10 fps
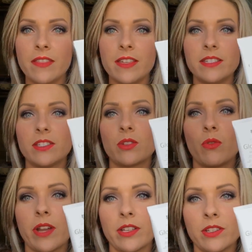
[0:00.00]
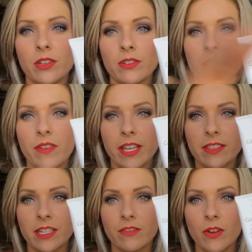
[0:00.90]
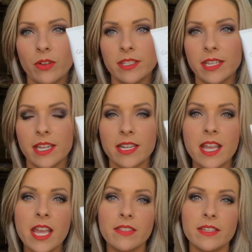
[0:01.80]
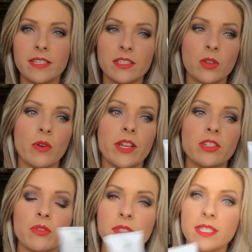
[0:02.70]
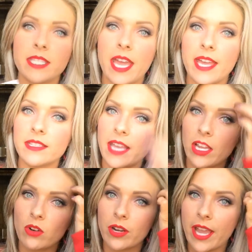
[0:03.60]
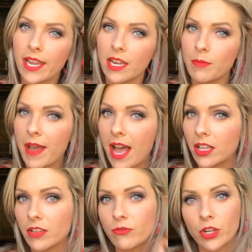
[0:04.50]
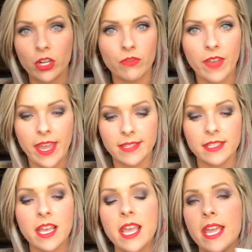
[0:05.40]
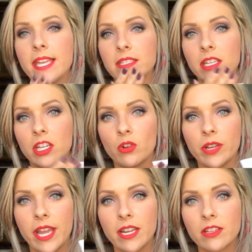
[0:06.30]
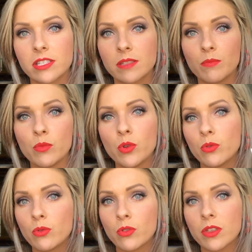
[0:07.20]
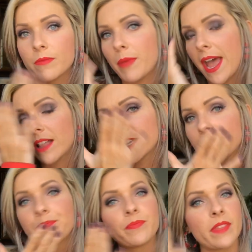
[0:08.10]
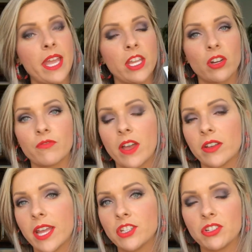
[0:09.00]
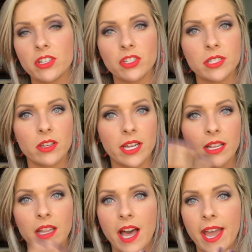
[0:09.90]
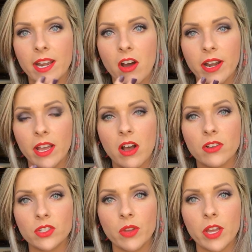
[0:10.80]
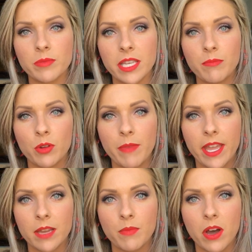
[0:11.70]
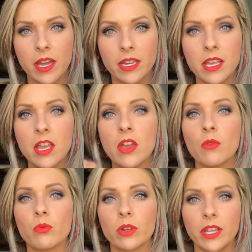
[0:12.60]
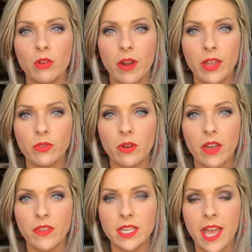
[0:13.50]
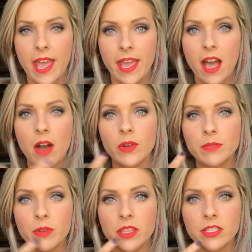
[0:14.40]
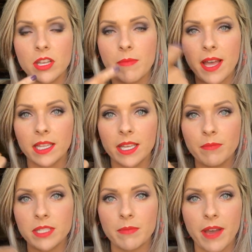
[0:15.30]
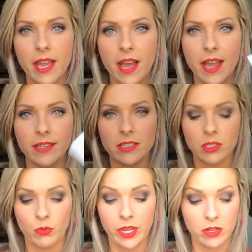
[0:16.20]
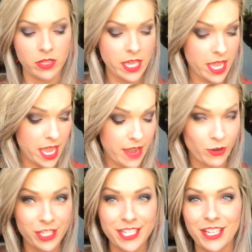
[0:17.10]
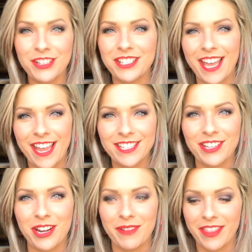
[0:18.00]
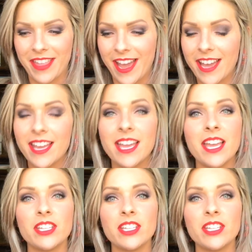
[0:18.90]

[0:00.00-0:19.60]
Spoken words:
This is going to, see if I can get that to focus in. This is going to set and create a palette for your face. It's going to create a smooth palette. Your foundation is just going to glide on. It also helps keep your makeup on really great throughout the day. I always put this on my lips and my eyes as well every single day. Sorry about that.